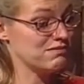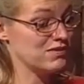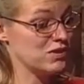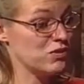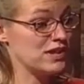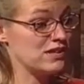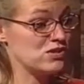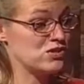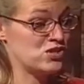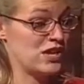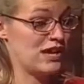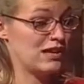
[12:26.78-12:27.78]
going to
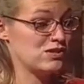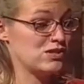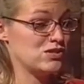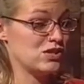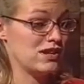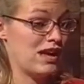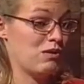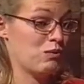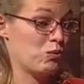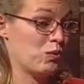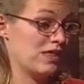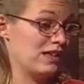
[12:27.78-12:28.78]
change, you're not
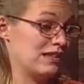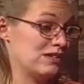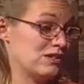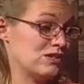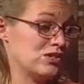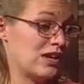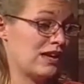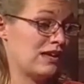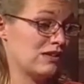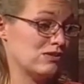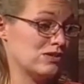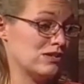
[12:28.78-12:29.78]
willing to
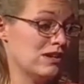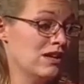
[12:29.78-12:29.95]
change,